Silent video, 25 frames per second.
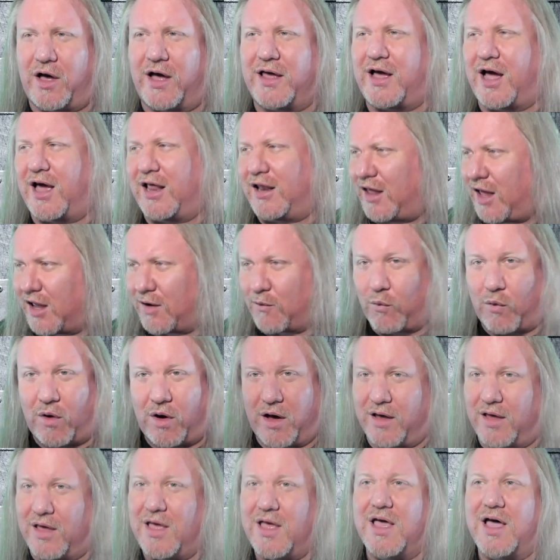I, I like
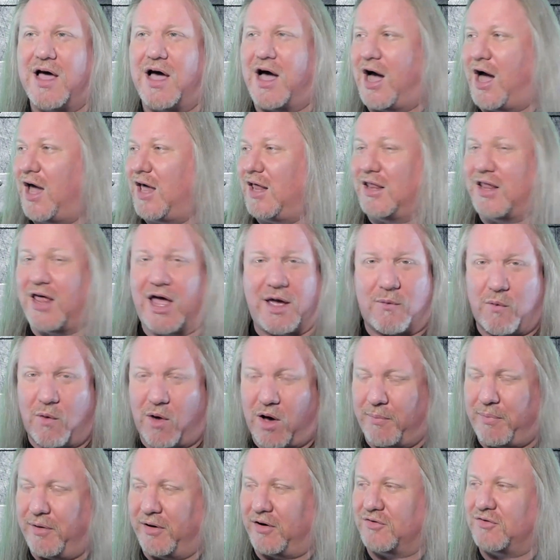what I like
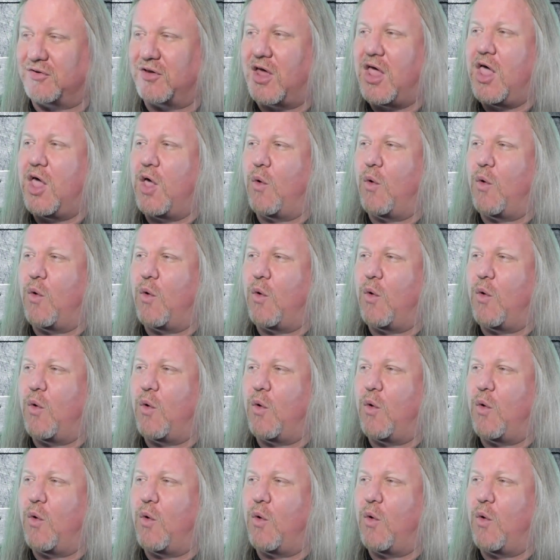wah pedals.